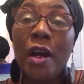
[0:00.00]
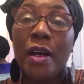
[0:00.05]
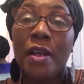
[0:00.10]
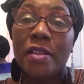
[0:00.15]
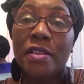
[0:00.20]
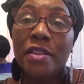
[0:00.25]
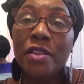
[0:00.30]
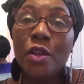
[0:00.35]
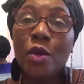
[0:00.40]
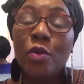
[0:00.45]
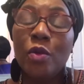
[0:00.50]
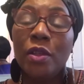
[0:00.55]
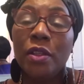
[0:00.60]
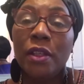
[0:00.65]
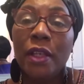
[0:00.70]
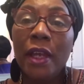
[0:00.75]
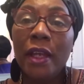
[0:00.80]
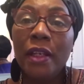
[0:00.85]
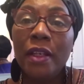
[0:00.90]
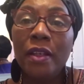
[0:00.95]
Sewing
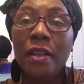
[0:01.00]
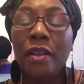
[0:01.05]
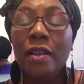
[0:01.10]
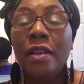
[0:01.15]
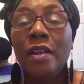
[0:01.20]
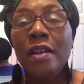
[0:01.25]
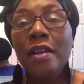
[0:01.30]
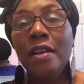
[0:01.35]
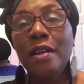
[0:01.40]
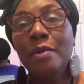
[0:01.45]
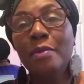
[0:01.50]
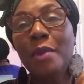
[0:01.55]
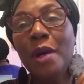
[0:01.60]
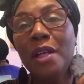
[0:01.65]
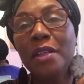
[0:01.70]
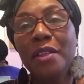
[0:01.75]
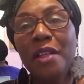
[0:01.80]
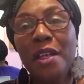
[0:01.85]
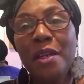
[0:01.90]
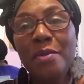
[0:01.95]
Lady, and my
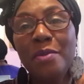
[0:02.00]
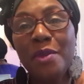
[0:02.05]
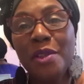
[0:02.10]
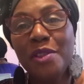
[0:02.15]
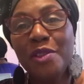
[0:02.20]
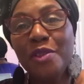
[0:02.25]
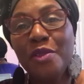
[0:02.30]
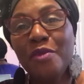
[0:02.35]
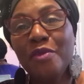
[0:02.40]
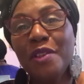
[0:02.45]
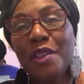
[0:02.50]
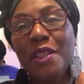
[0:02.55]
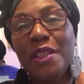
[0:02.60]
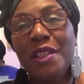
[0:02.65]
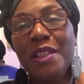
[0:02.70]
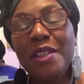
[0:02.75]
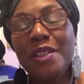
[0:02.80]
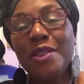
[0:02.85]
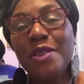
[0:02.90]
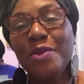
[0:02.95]
name is
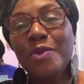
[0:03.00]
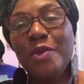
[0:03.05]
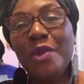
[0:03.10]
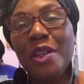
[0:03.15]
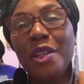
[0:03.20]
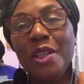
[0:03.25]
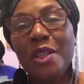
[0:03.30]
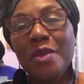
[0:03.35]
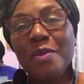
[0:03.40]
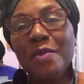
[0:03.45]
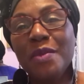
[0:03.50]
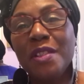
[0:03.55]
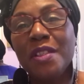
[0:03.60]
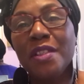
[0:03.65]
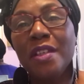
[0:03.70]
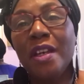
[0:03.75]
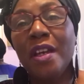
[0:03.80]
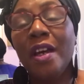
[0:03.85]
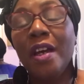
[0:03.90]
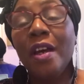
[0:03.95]
Corinthians Williams.
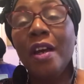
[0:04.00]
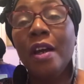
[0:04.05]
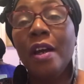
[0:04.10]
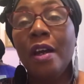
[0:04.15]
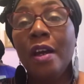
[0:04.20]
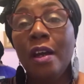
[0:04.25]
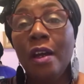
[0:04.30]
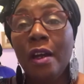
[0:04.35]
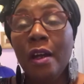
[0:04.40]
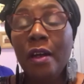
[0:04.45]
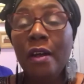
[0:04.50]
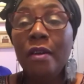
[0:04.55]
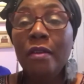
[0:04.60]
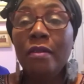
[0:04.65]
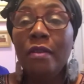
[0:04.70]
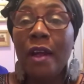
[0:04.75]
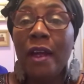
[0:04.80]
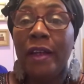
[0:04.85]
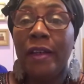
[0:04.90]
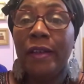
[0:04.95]

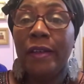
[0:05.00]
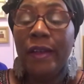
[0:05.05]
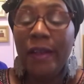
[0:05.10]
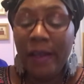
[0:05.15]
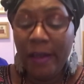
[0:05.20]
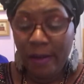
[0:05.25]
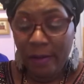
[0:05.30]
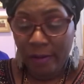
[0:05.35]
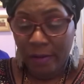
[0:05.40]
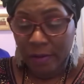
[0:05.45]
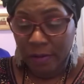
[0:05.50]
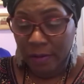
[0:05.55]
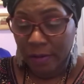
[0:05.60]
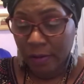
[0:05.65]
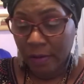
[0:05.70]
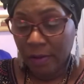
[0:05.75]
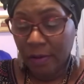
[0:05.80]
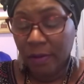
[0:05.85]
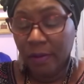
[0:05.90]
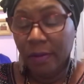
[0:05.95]
Right now,
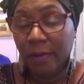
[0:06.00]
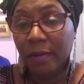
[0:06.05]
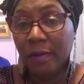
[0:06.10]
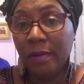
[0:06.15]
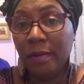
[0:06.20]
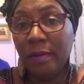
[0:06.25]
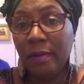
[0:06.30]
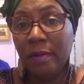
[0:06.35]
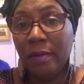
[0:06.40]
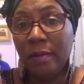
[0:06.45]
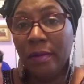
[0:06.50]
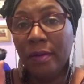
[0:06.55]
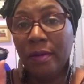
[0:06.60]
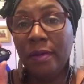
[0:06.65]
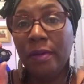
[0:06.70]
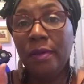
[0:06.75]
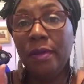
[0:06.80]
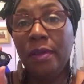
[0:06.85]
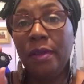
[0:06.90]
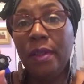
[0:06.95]

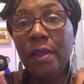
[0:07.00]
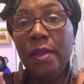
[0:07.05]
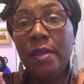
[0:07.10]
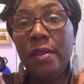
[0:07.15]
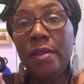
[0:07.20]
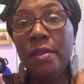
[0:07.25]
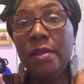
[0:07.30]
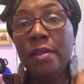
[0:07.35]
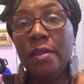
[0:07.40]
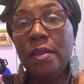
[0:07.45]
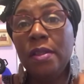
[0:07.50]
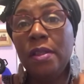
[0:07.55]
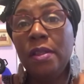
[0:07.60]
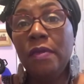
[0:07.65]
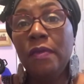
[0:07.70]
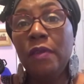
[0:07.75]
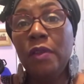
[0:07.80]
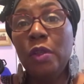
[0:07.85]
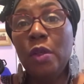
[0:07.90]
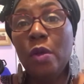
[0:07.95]
this,
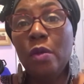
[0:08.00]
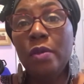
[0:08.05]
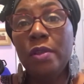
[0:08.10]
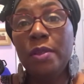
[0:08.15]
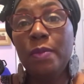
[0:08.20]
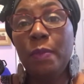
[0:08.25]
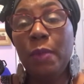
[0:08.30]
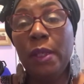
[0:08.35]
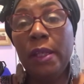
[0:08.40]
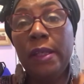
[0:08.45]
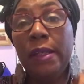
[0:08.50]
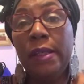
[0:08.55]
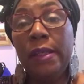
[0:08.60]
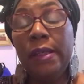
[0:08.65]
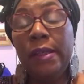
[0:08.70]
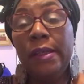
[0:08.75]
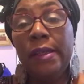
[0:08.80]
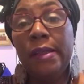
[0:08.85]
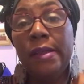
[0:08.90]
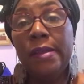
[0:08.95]
even though it's
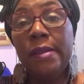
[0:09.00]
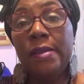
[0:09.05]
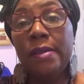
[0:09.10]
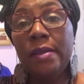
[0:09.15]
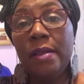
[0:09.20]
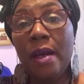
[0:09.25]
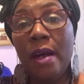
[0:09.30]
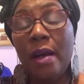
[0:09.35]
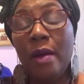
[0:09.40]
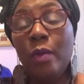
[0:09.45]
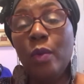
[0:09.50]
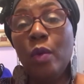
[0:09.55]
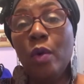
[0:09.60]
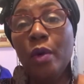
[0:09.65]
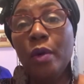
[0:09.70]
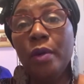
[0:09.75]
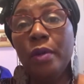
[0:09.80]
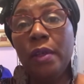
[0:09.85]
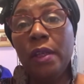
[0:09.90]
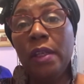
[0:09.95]
blinking, is not
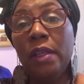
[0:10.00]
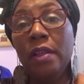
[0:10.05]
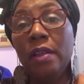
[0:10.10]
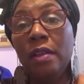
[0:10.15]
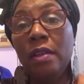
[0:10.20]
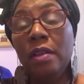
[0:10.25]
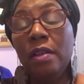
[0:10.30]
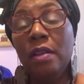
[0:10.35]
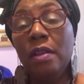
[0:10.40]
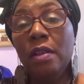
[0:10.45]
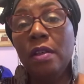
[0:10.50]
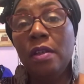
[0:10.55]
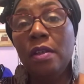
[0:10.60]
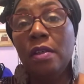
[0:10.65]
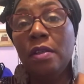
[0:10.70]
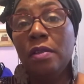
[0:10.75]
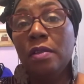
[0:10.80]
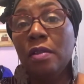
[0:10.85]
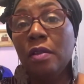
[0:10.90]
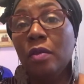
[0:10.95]
working.
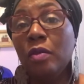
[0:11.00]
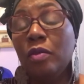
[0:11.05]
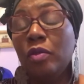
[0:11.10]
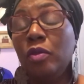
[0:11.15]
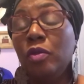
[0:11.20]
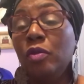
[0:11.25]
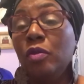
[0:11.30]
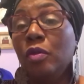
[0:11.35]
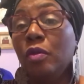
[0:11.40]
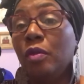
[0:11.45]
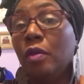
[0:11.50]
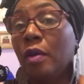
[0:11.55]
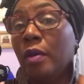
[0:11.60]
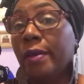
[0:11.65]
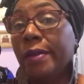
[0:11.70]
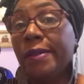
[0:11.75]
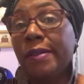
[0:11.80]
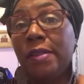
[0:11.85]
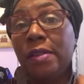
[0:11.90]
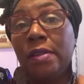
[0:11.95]
So you're
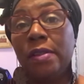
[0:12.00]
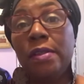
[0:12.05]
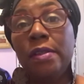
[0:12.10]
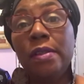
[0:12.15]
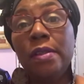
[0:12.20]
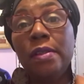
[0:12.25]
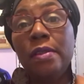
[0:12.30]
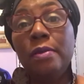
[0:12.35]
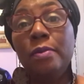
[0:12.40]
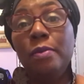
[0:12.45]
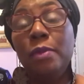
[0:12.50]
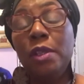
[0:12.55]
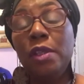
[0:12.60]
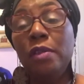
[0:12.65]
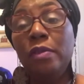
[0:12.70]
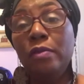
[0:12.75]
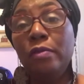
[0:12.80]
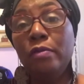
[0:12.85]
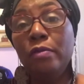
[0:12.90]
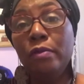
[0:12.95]
going to see me
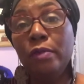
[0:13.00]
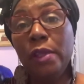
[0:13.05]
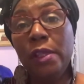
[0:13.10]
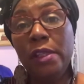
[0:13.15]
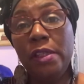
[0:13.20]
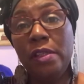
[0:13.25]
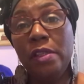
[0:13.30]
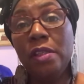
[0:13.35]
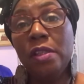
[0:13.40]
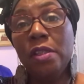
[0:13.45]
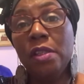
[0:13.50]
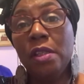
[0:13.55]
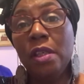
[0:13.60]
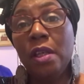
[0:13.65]
reach